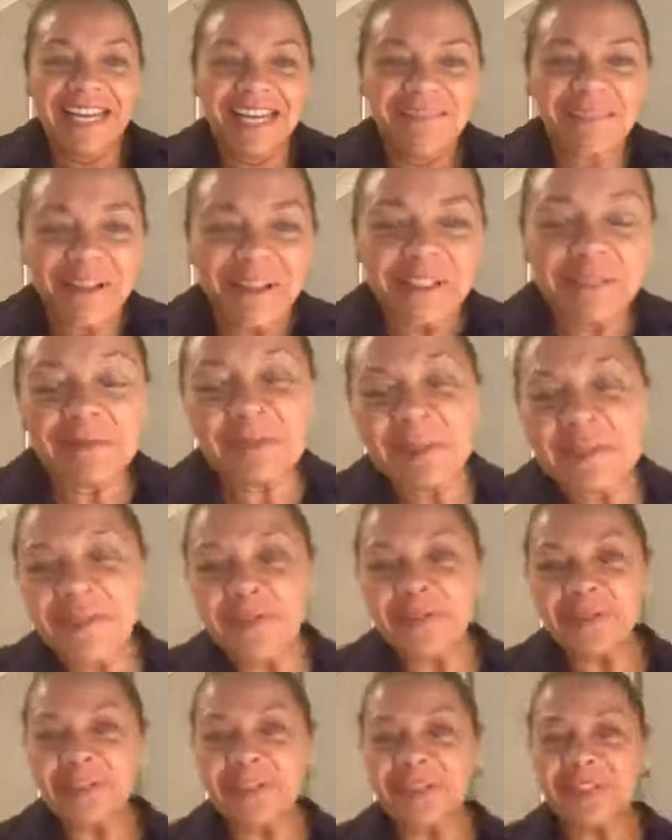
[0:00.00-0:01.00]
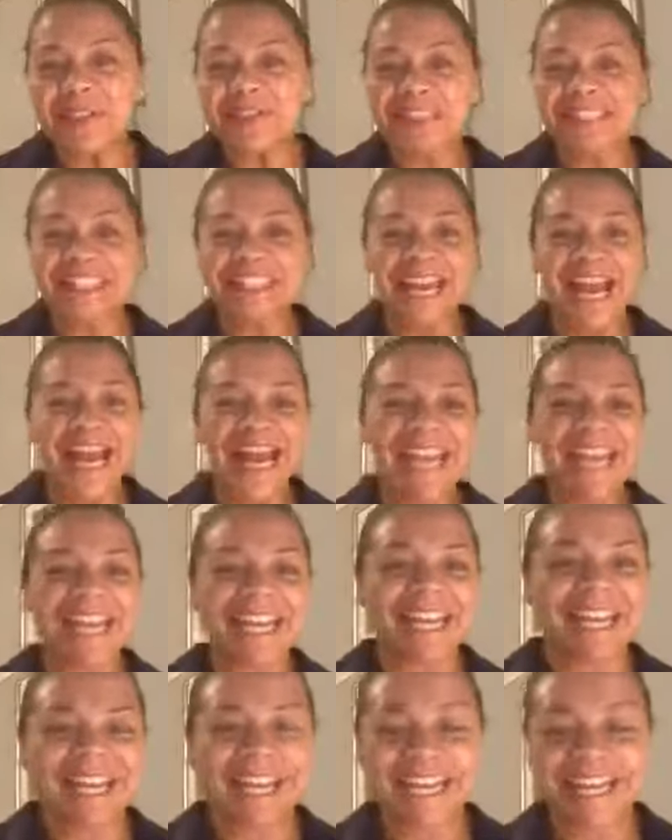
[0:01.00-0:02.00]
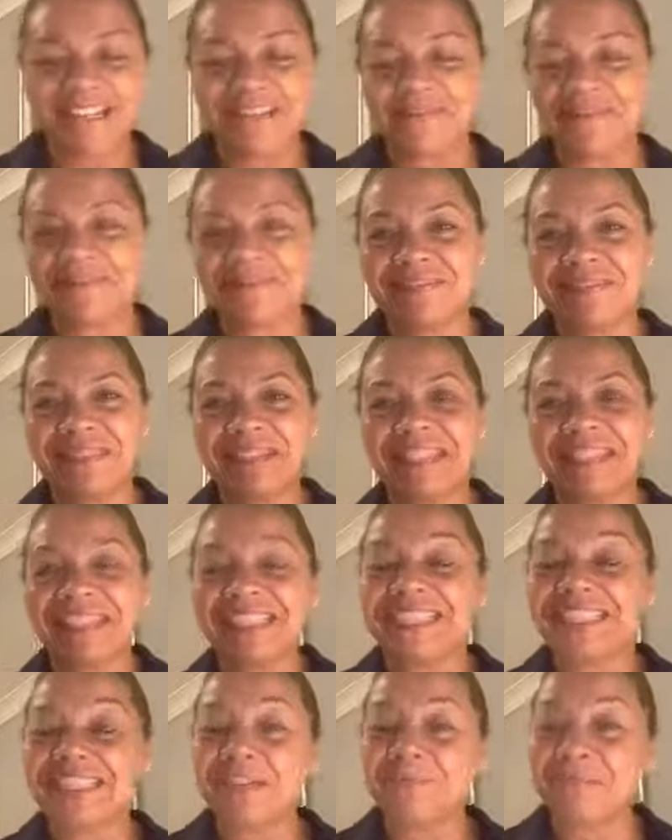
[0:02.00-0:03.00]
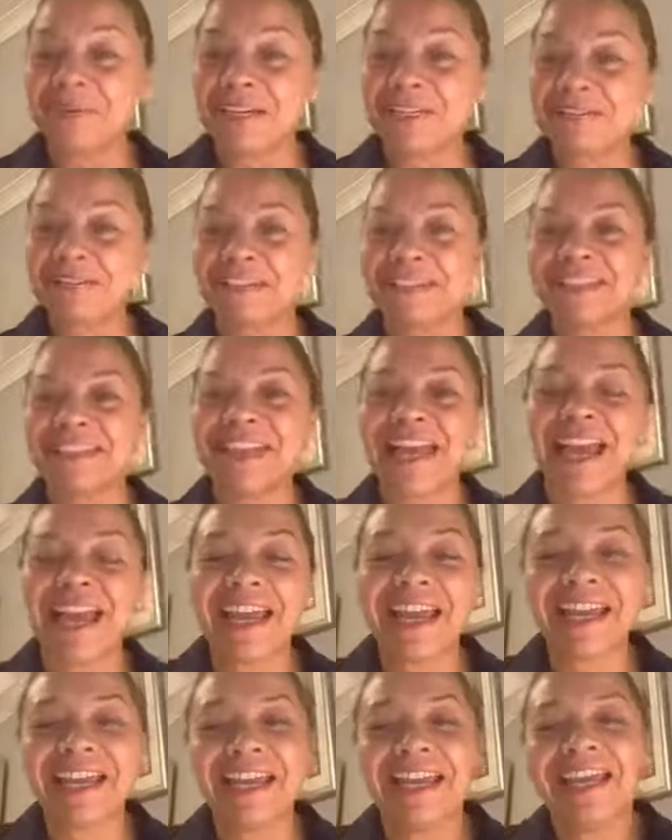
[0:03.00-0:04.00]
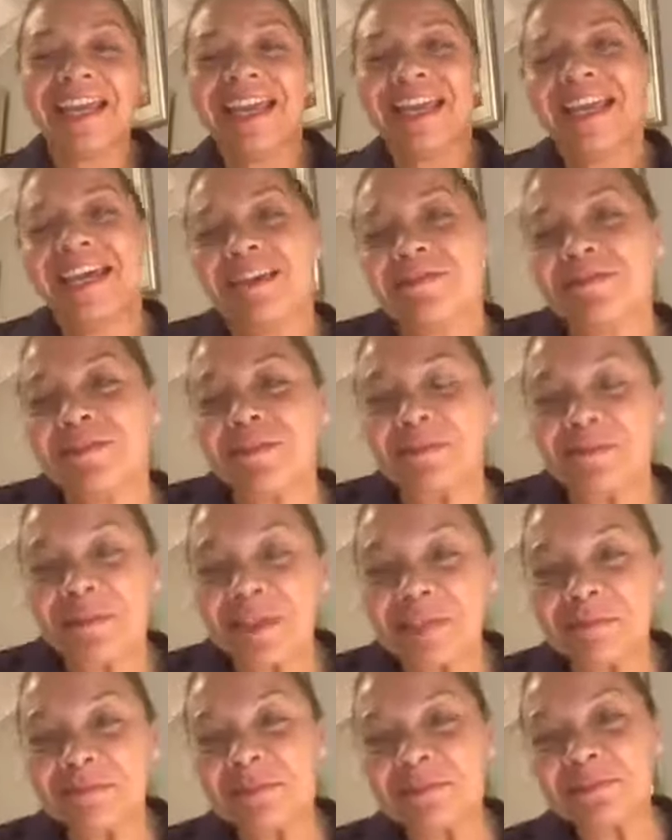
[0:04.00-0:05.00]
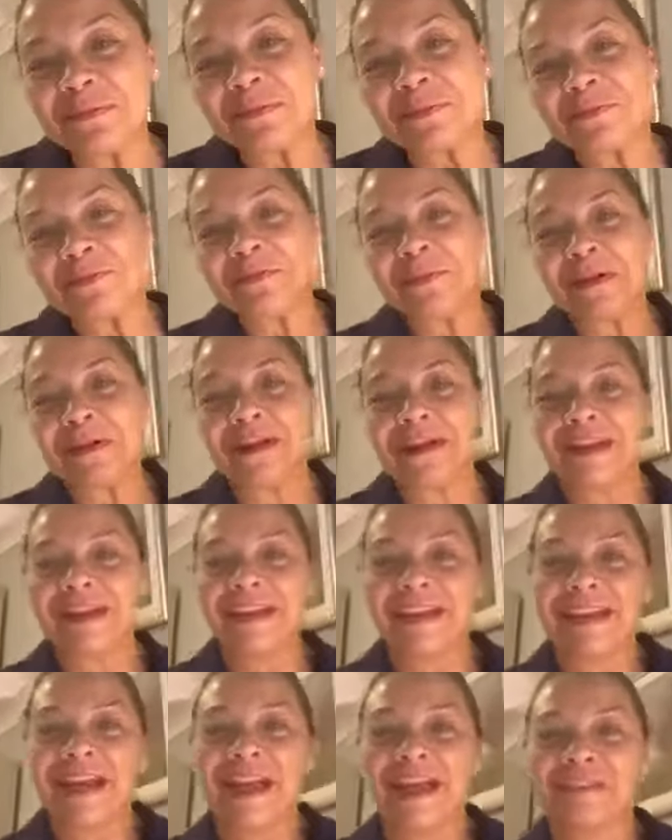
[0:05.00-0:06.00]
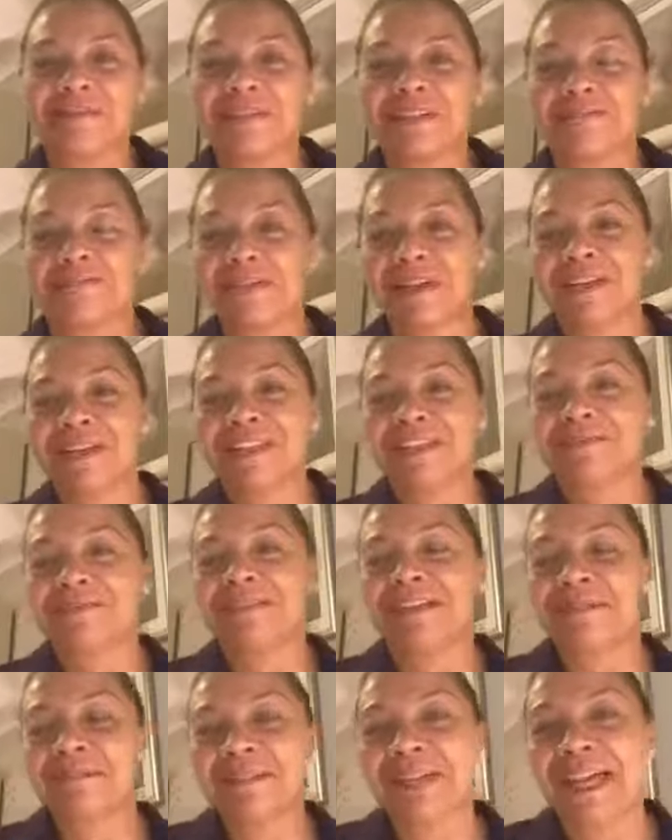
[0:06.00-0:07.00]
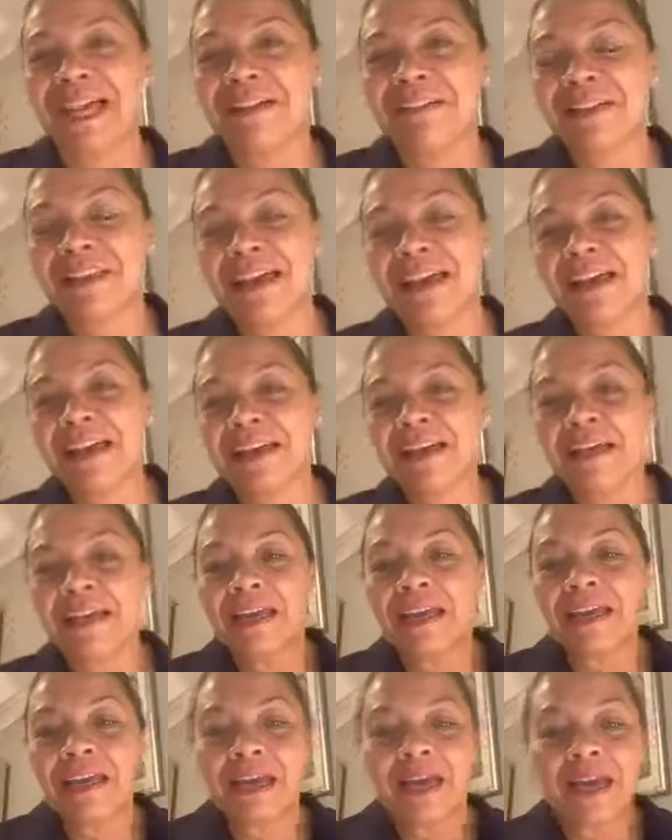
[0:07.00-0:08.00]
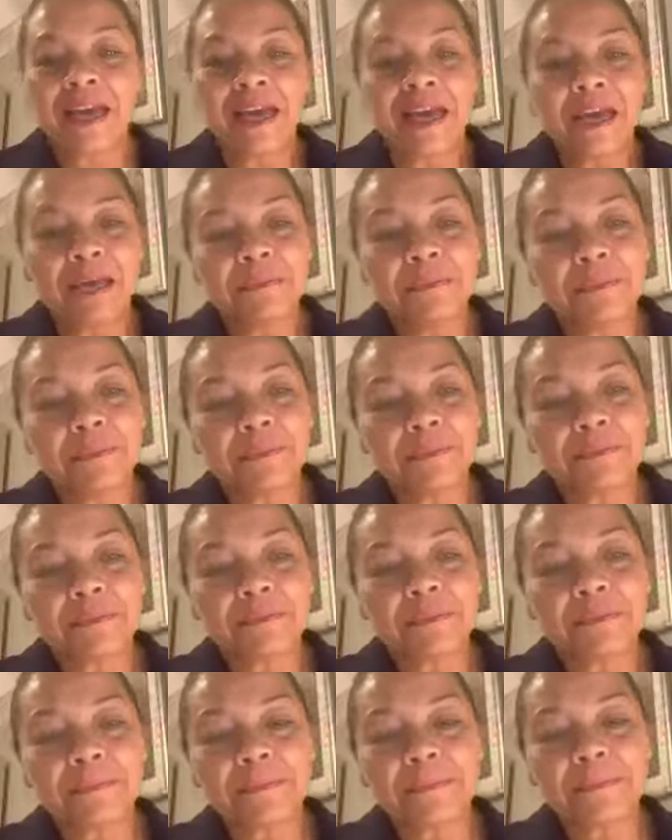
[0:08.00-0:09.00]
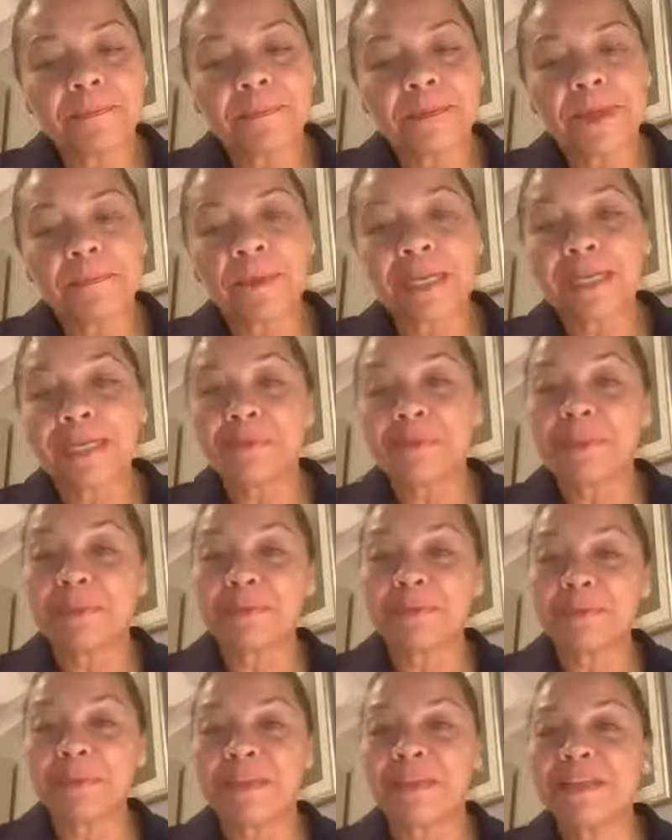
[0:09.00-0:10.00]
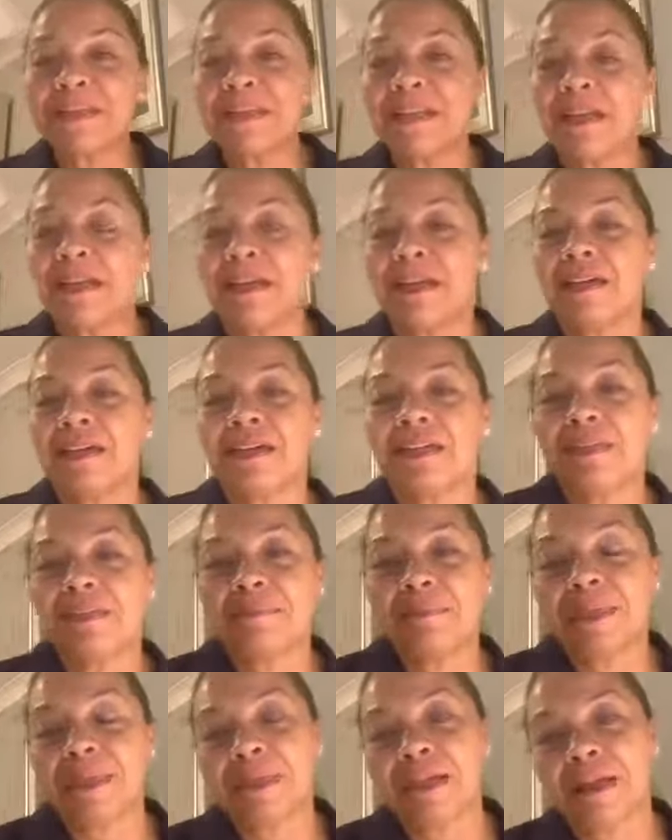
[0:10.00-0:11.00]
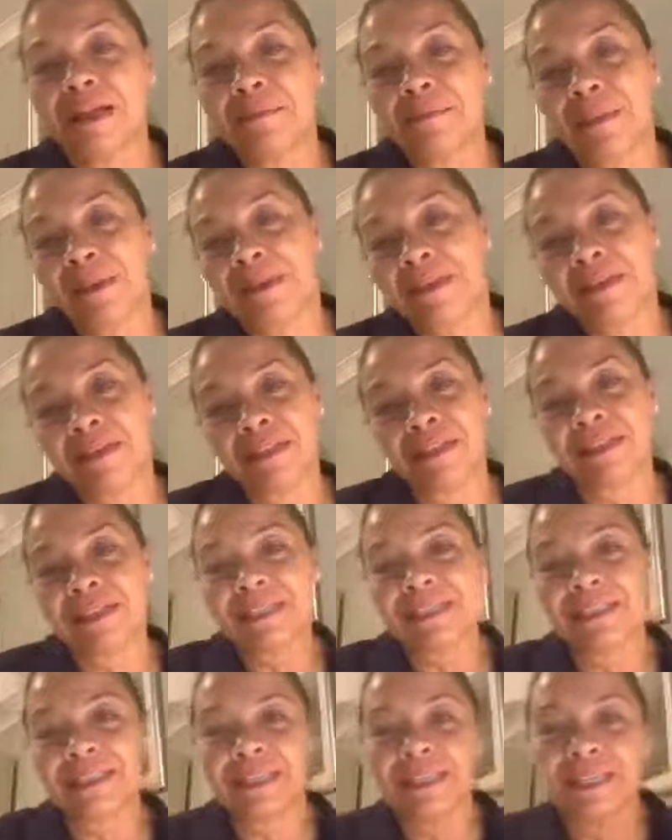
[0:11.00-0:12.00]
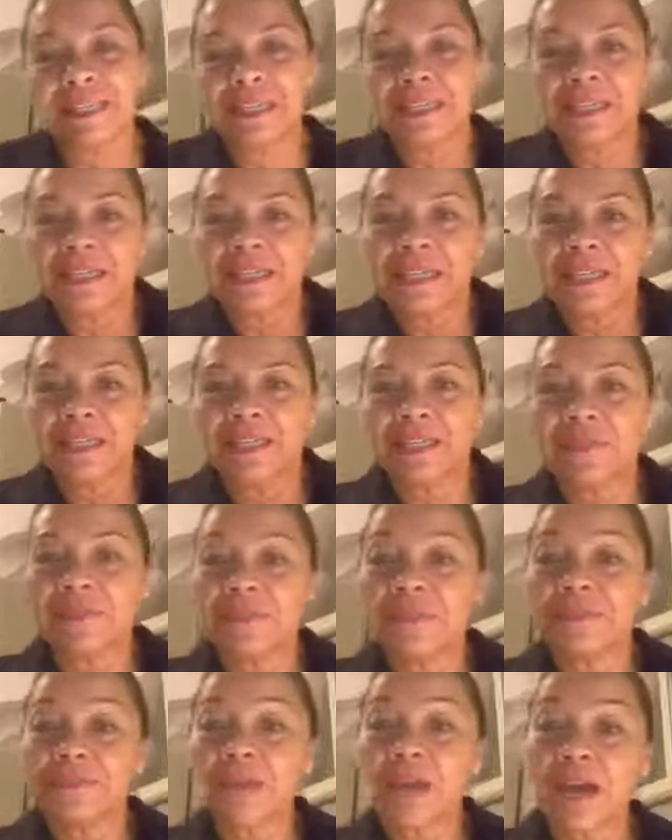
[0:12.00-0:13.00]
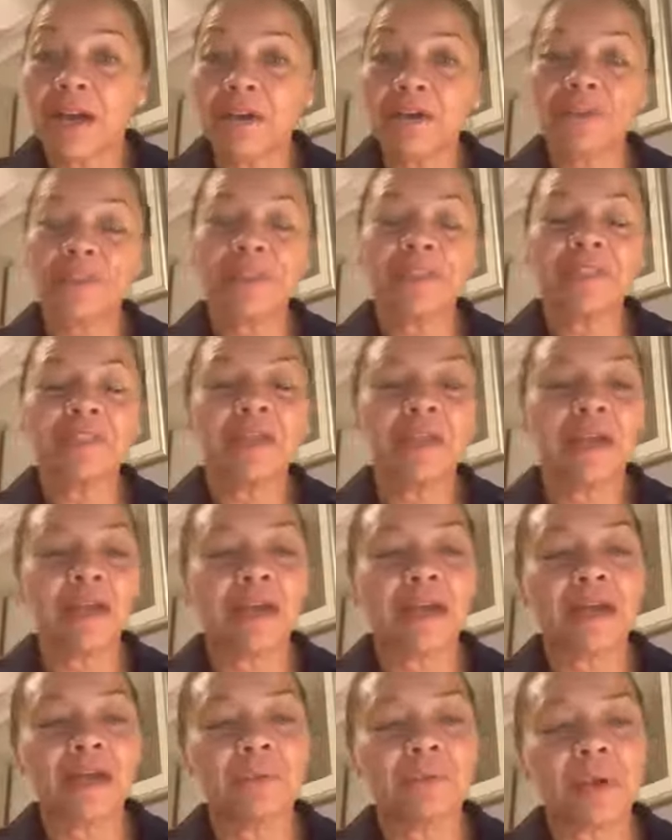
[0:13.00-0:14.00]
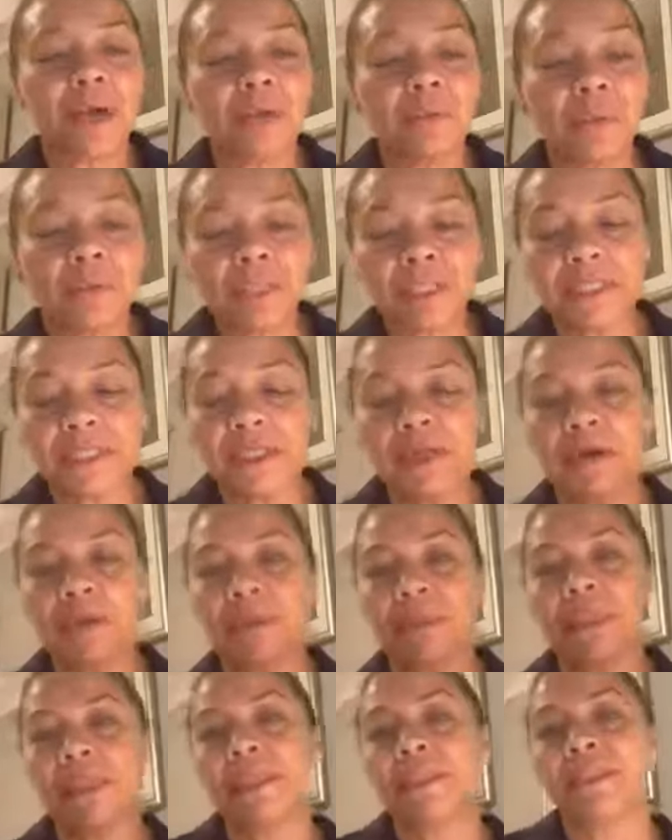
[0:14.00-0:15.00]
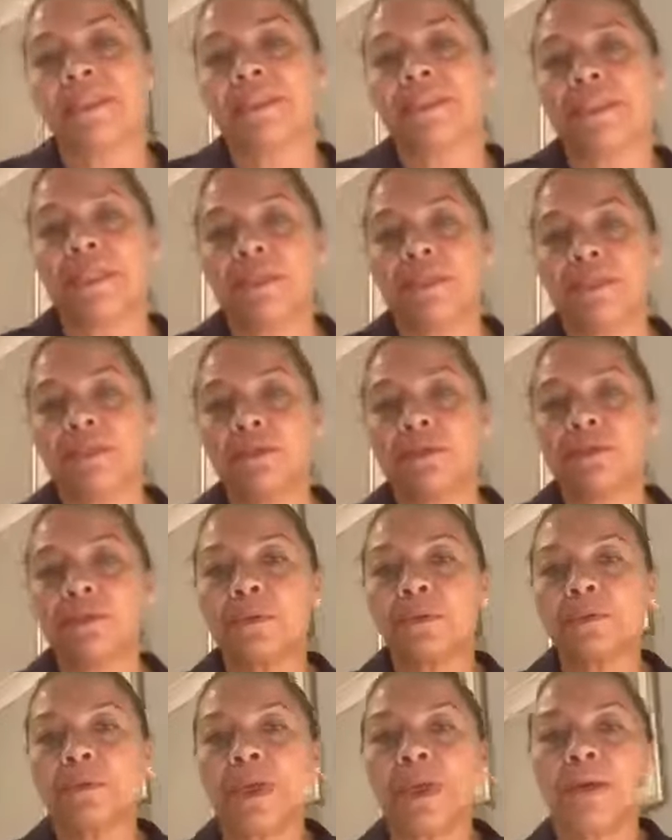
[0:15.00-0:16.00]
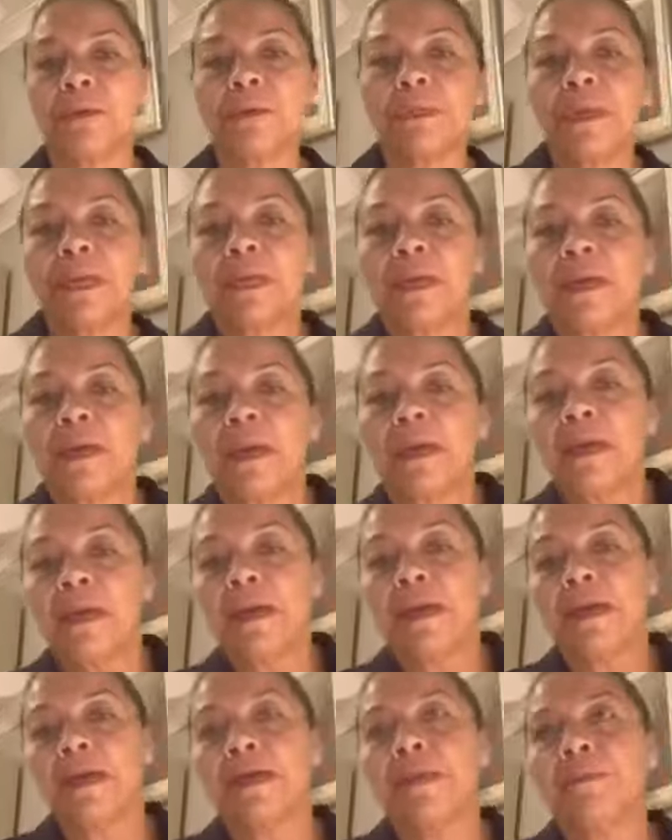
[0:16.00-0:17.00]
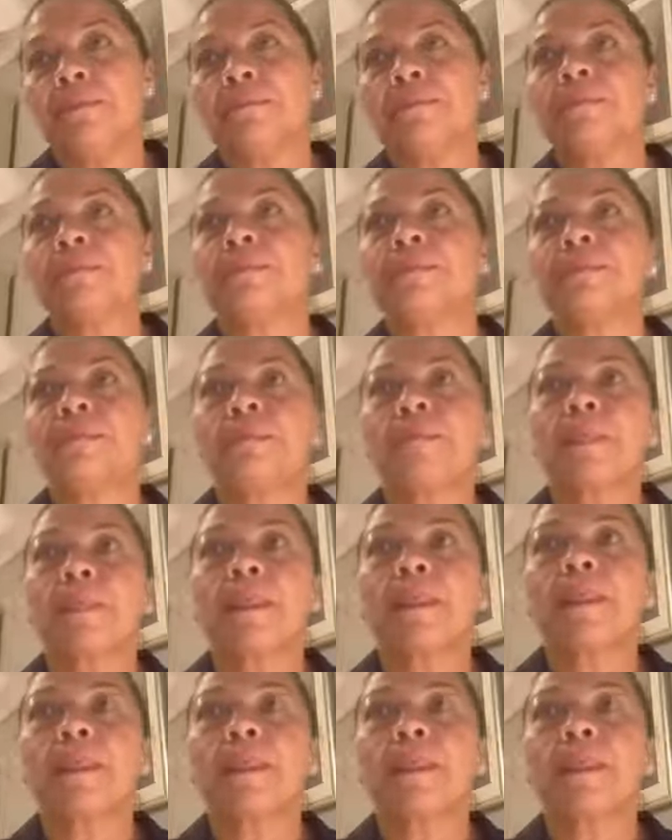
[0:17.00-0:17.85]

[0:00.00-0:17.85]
Welcome to Talk Tuesday, and it's St. Patrick's Day. So welcome to all my Irish friends and family out there. My name's Susan, and I'm a holistic intuitive coach. I wanted to come on here today to talk about health,